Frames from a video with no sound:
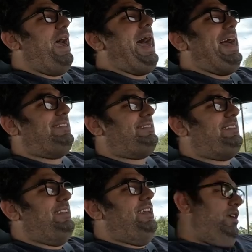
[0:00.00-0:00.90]
fast.
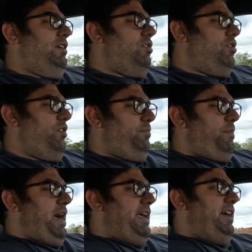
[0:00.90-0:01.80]
On
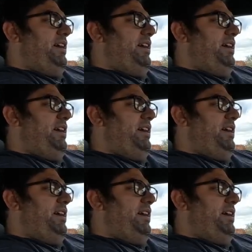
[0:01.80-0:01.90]
my